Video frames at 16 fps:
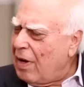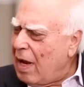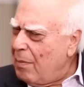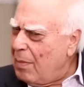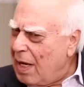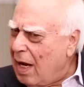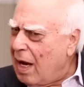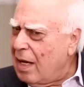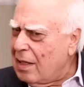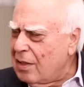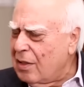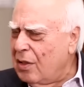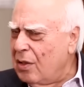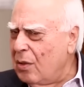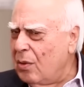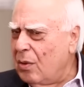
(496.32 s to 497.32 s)
may ask
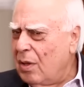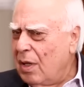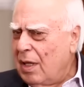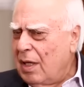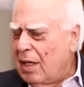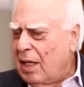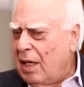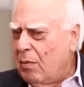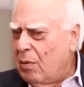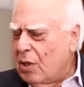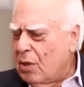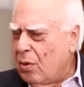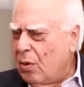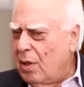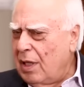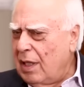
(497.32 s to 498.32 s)
you, he was
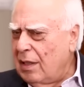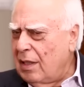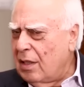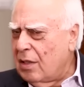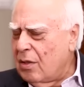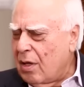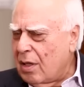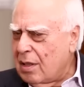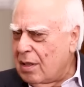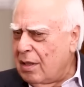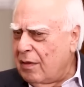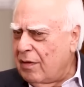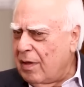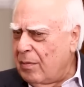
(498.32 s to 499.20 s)
holding this roster from